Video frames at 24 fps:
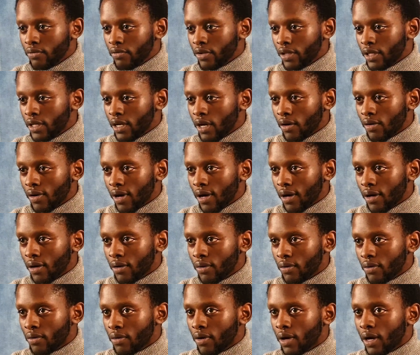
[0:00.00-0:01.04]
really know
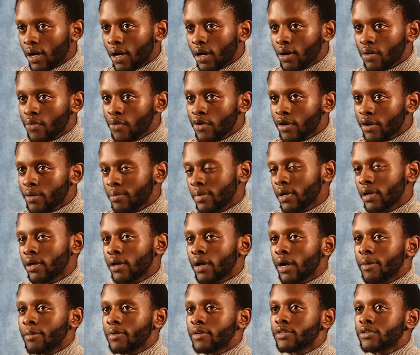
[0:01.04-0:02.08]
how we were going to be
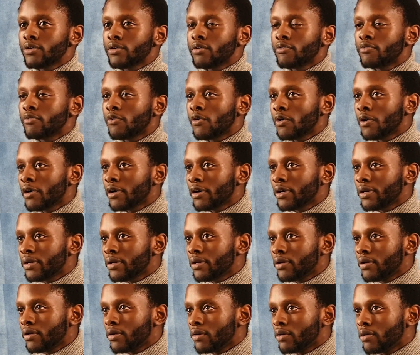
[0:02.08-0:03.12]
able to afford
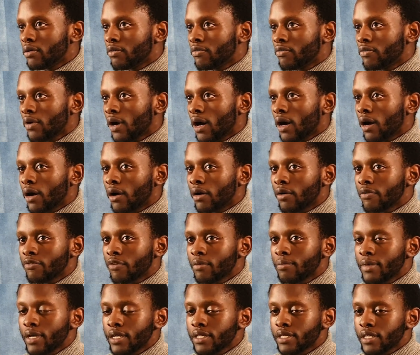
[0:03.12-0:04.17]
for
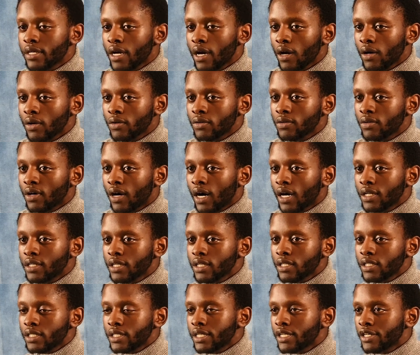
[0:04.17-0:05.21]
me to go on
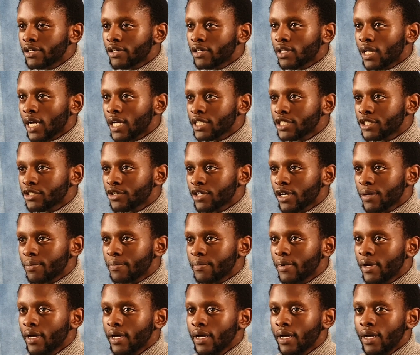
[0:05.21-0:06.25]
the senior class trip,
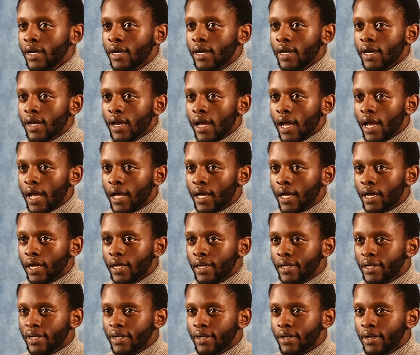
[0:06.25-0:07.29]

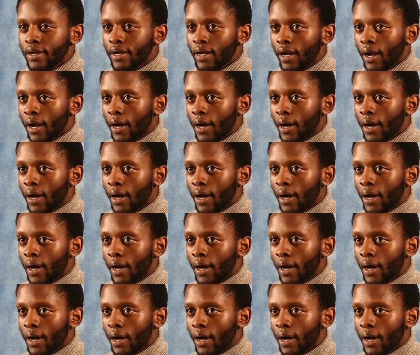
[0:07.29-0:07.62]
and